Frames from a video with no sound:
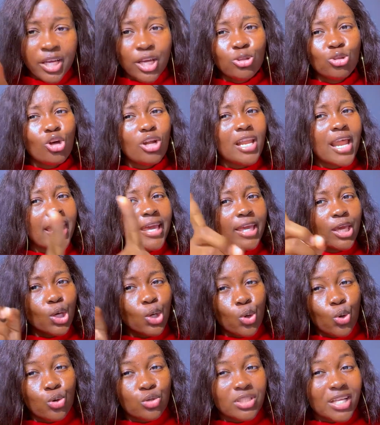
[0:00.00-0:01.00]
Not like a
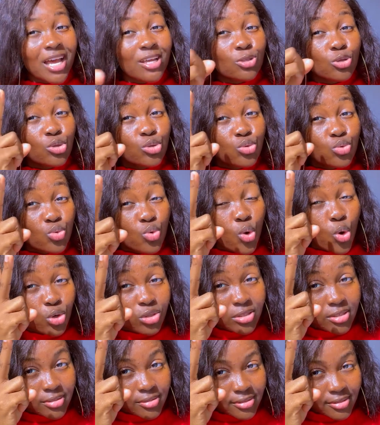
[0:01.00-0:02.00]
course. I saw two
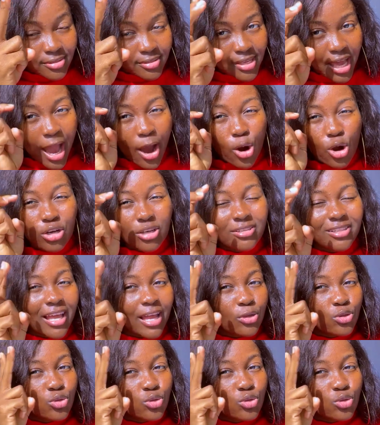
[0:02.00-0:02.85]
courses. I call it like